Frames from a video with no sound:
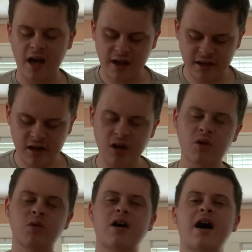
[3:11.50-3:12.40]
you
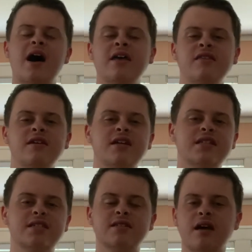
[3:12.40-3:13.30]
know, I think
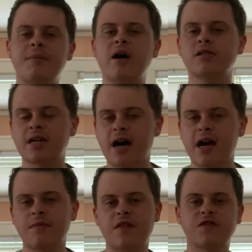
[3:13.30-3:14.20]
it's about
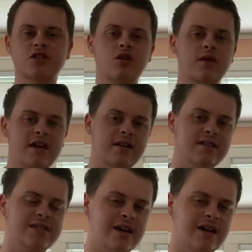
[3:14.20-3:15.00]
time that the show ends.